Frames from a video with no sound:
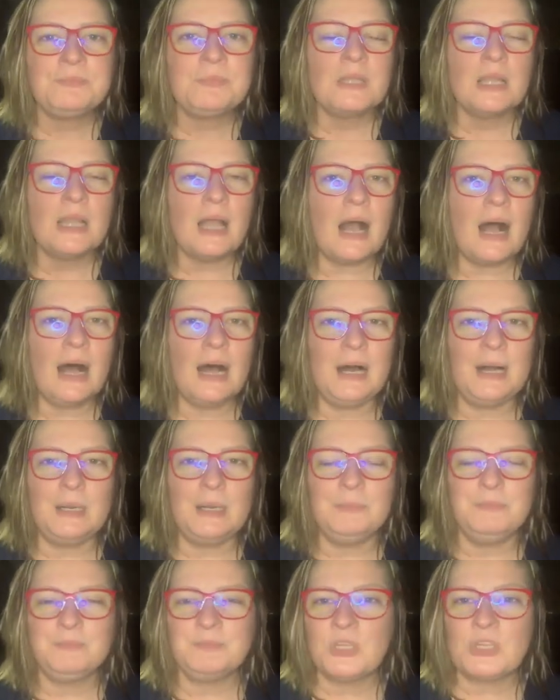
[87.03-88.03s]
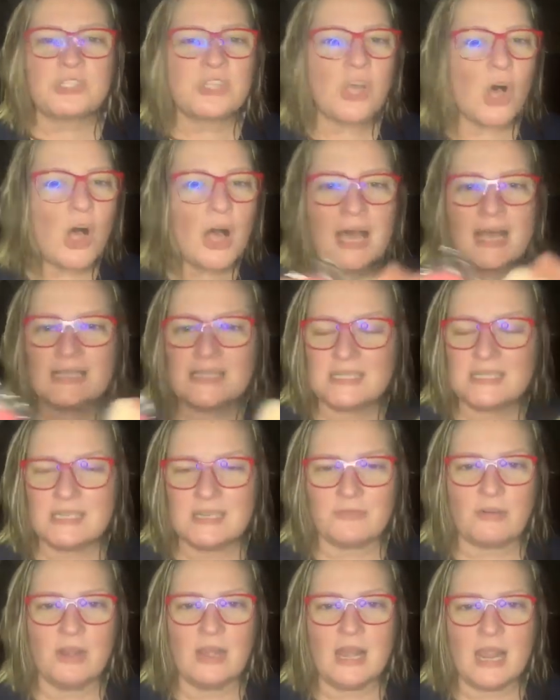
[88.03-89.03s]
There's all kinds of
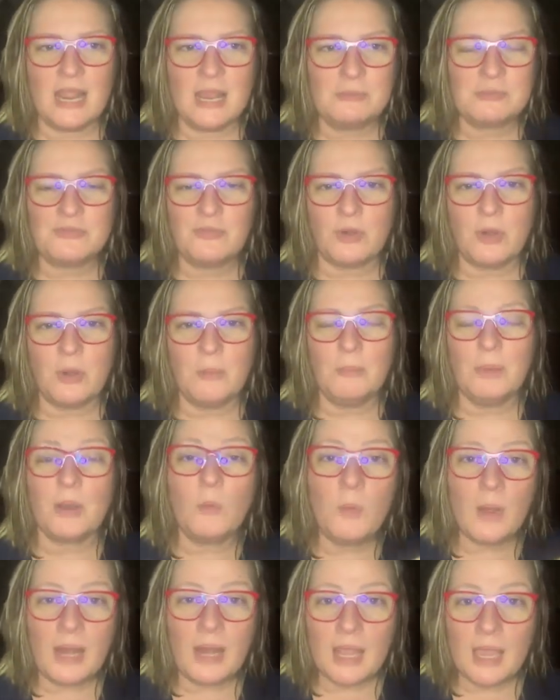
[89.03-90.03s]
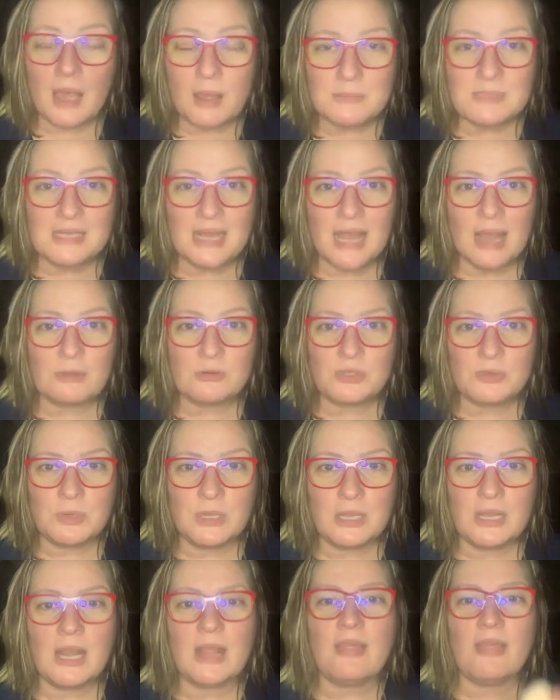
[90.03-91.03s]
different names for them, but when it comes down to
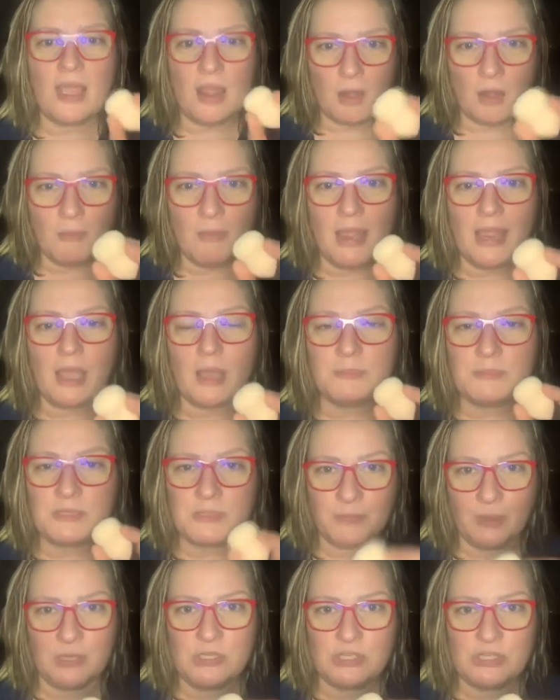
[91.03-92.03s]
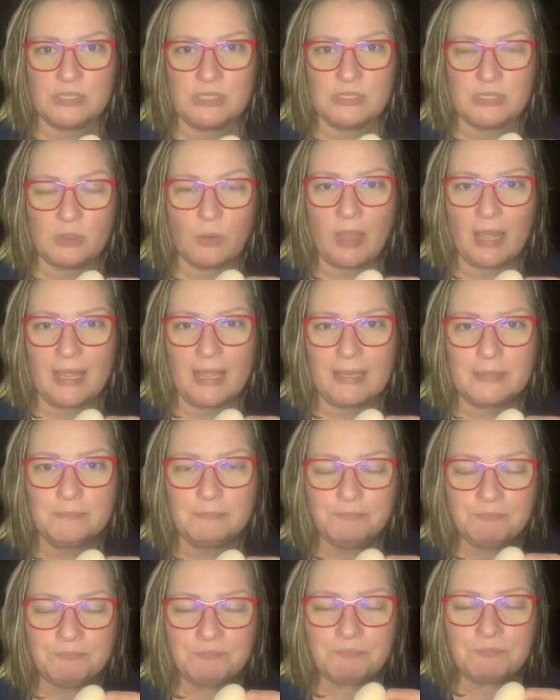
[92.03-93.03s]
it, they are makeup sponges, okay?
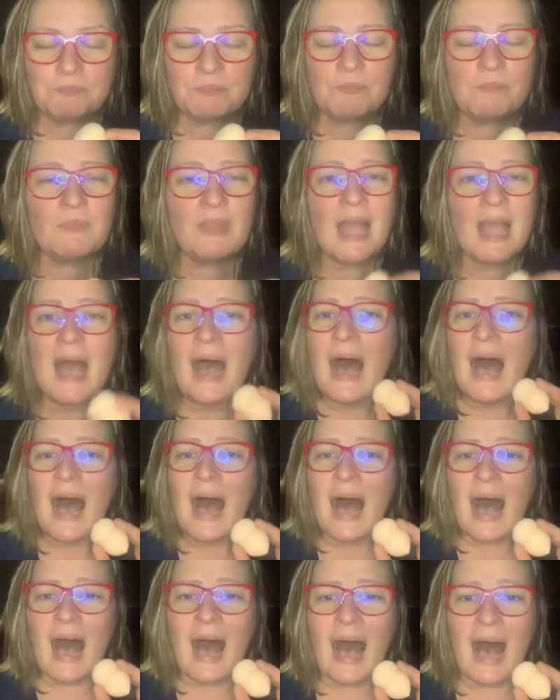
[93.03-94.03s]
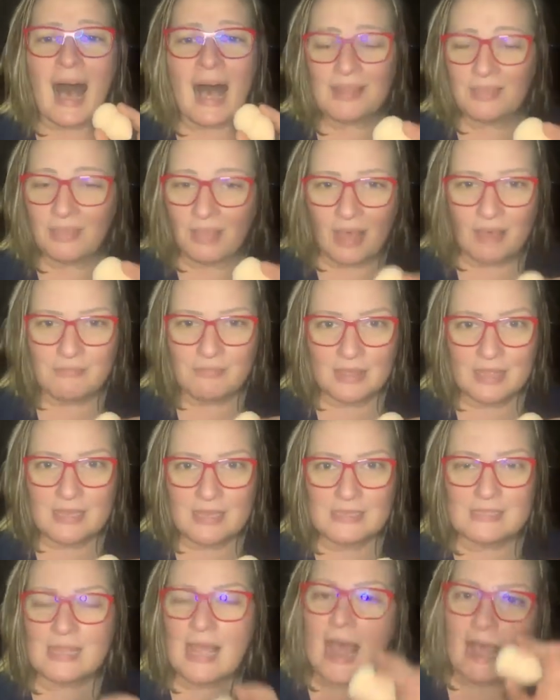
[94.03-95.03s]
I love
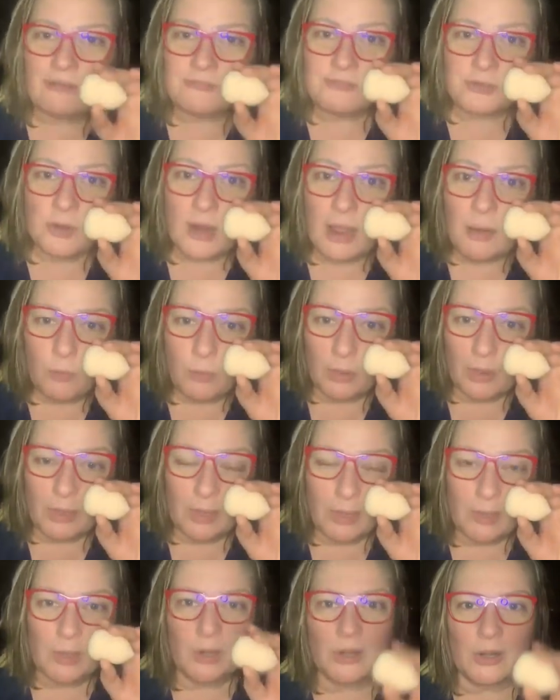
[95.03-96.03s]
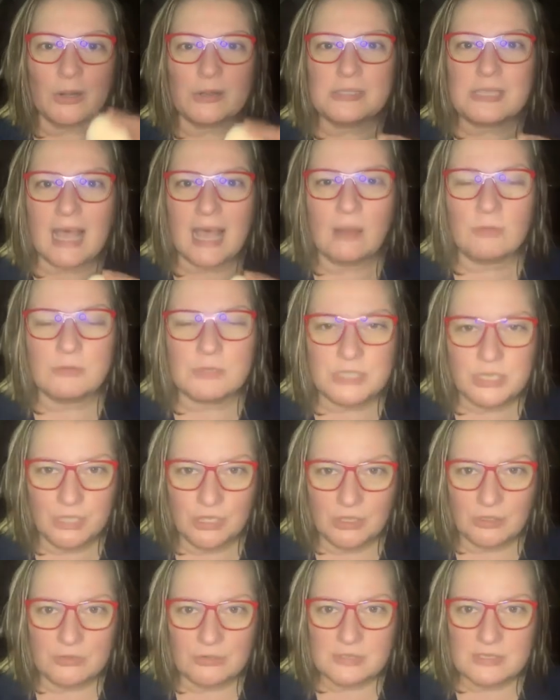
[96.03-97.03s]
these. After I really learned how to
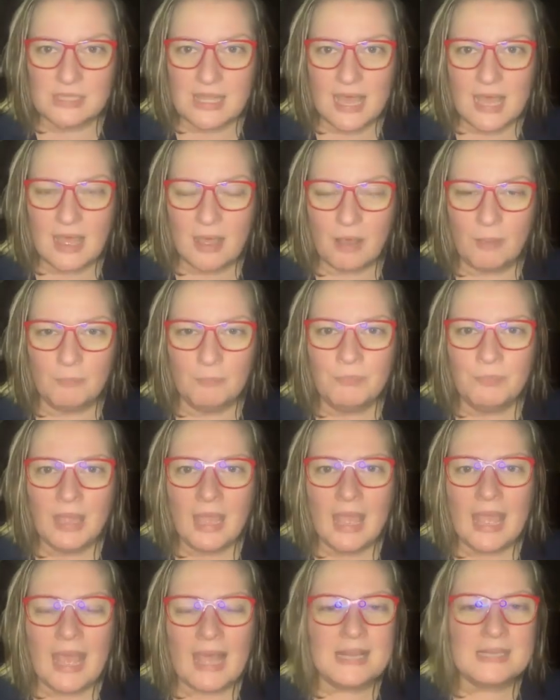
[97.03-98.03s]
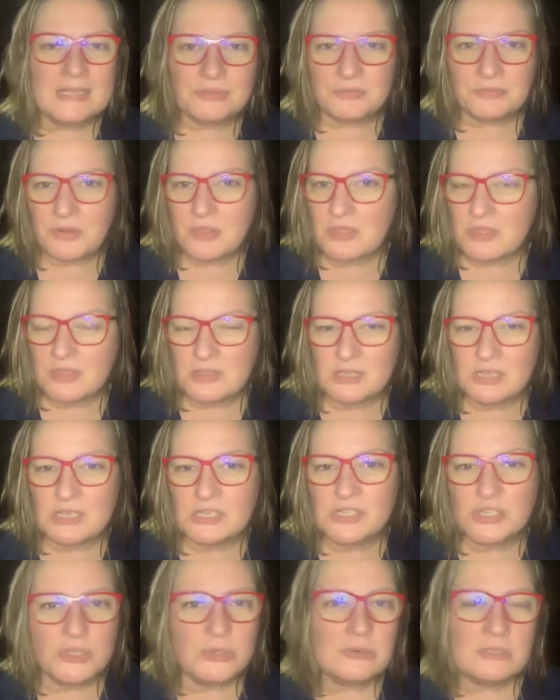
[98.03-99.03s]
use them and
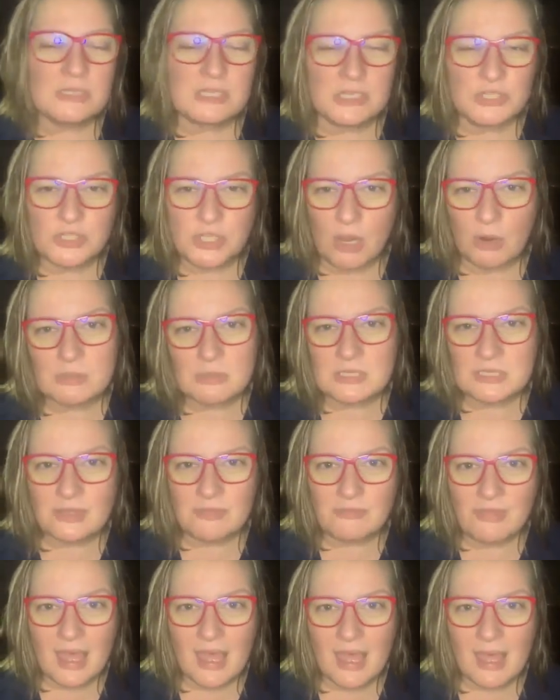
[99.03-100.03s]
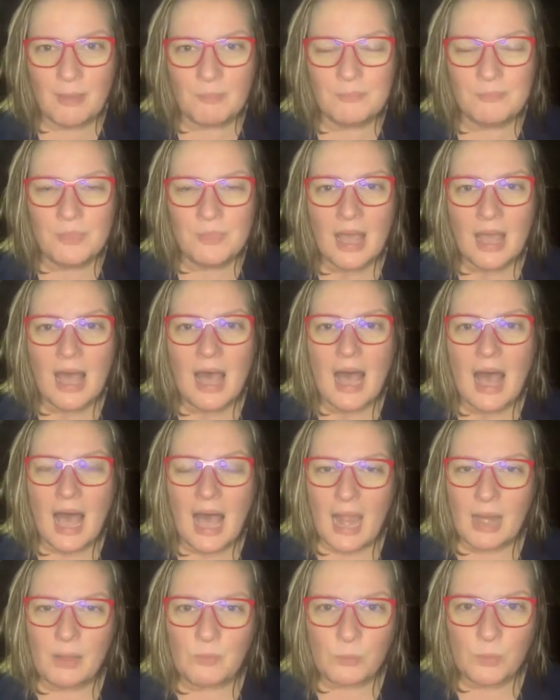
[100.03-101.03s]
different do's and don'ts of them,
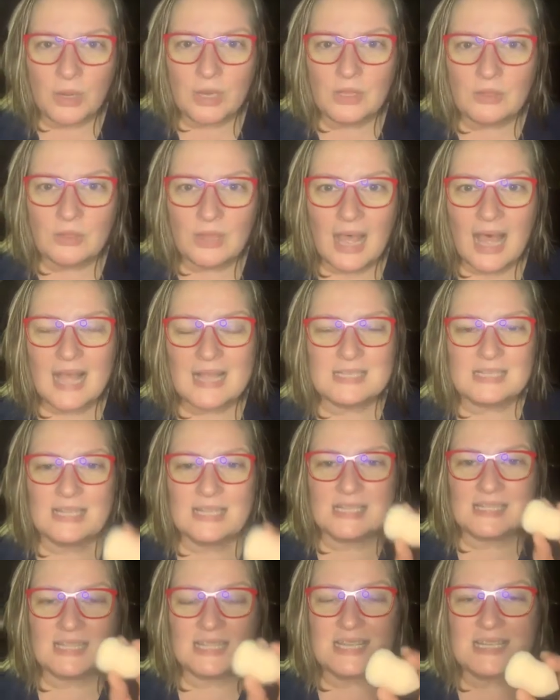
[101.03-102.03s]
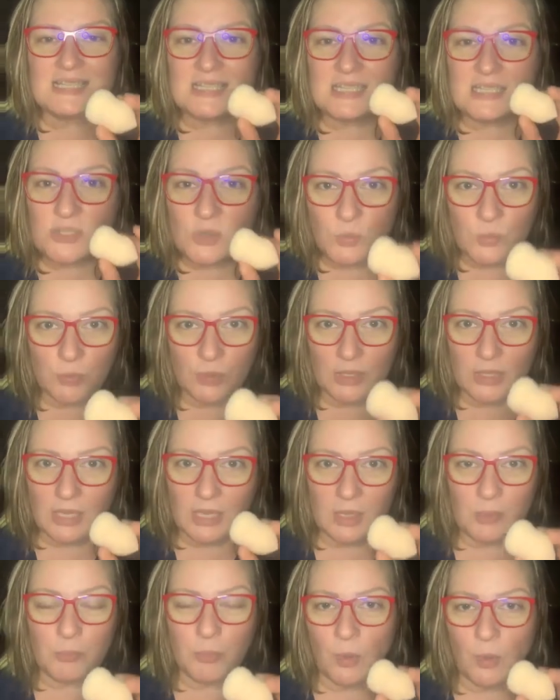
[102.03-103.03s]
I realized that this is a
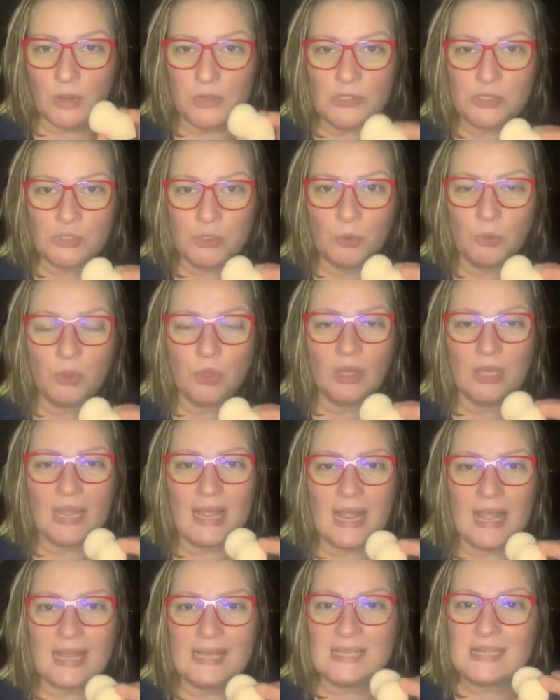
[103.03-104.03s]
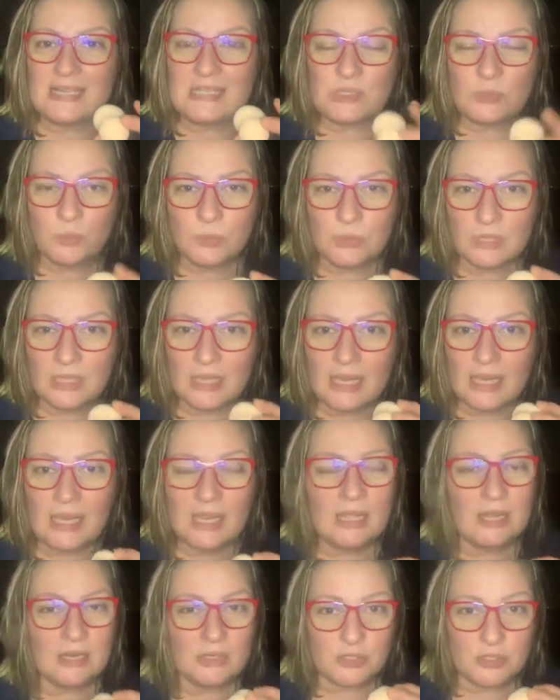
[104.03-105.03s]
really important tool, and it's really
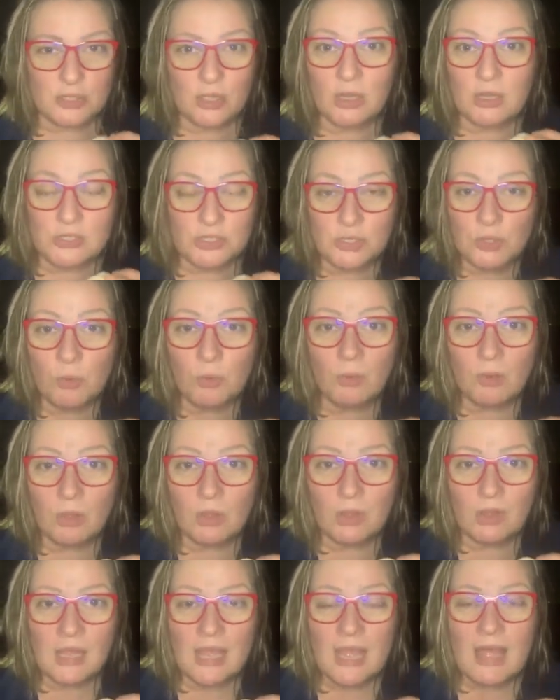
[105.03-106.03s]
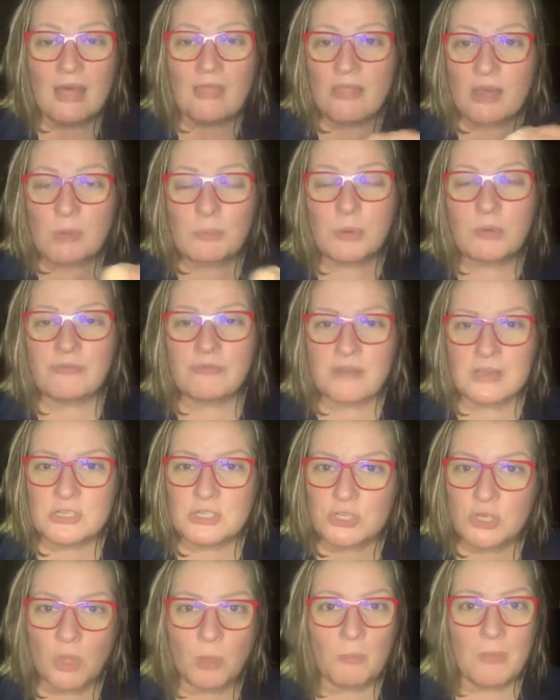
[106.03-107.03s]
a tool that
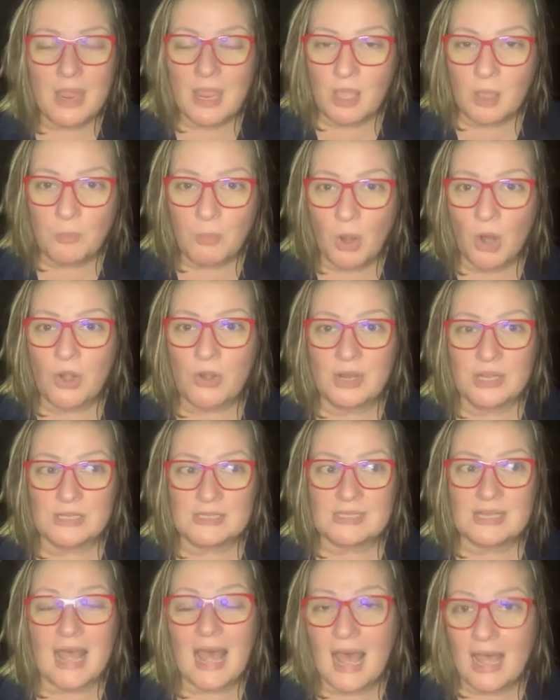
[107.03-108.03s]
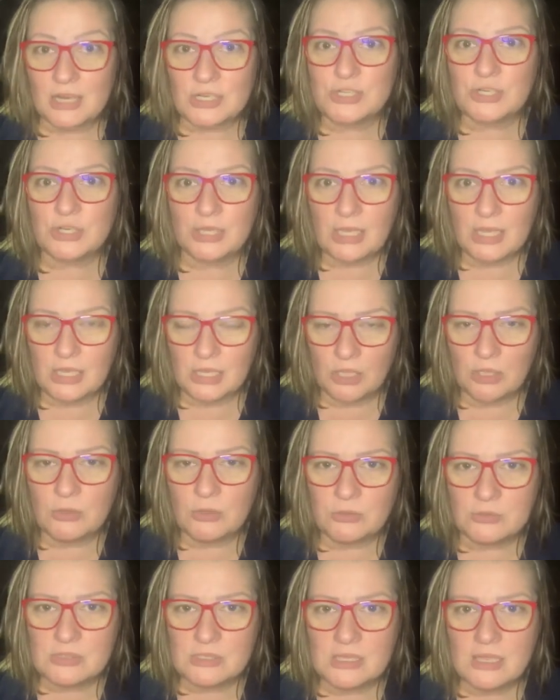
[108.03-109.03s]
professional makeup artists actually
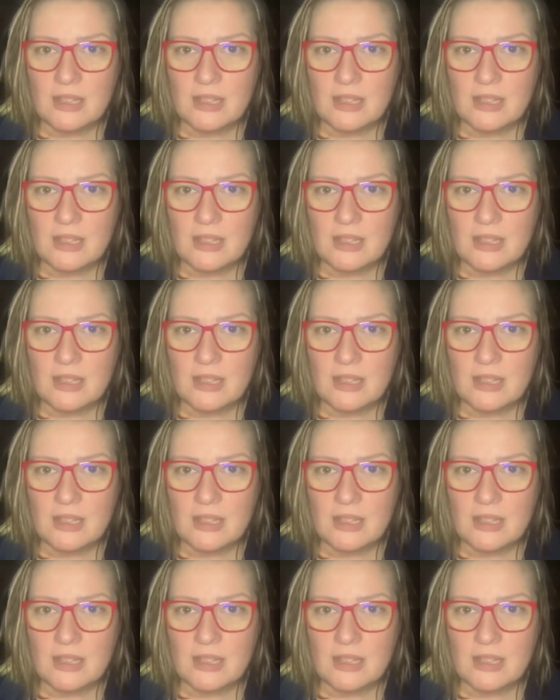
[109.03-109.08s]
use.